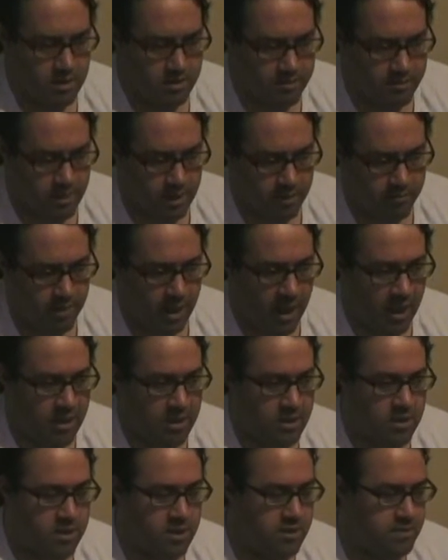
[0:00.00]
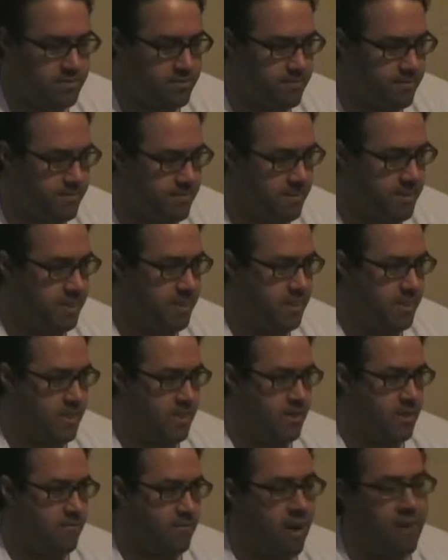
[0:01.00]
Now
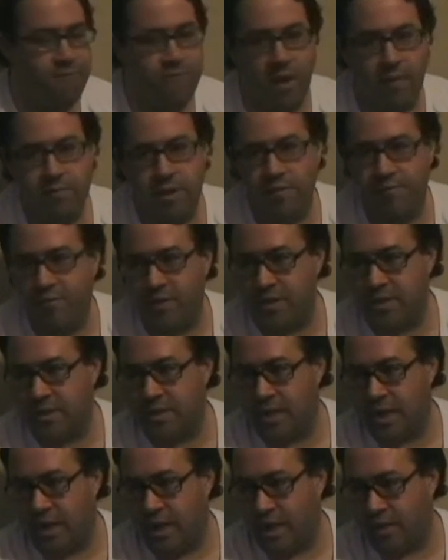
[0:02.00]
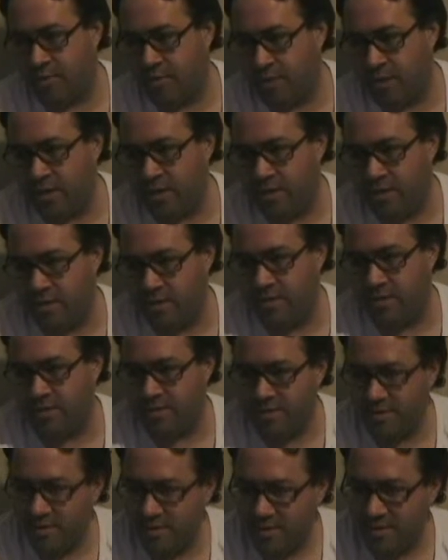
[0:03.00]
my family fussed a lot.
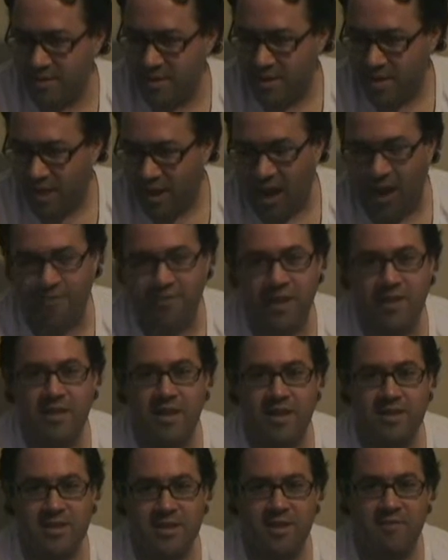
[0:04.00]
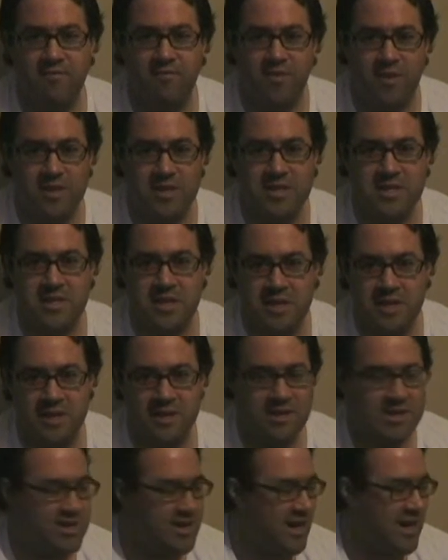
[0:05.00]
I think they did fuss
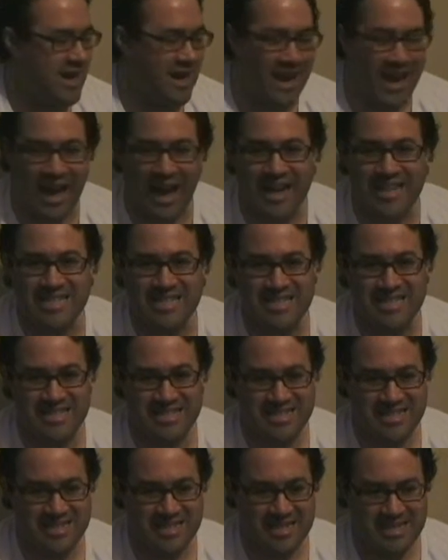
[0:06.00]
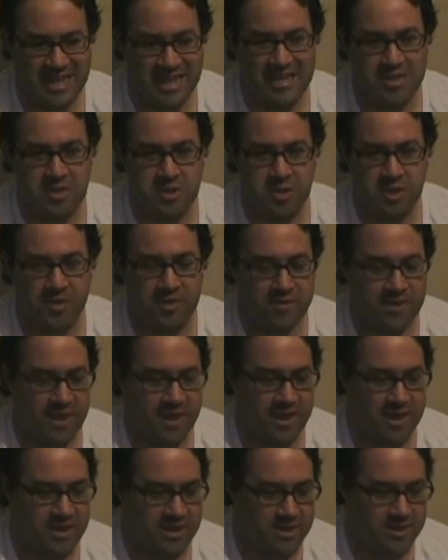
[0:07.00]
a lot, as you could
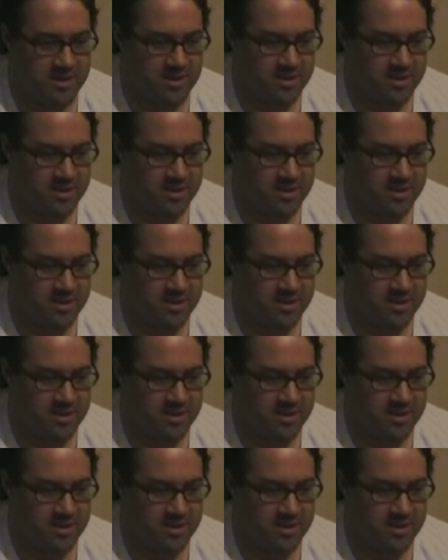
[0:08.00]
think.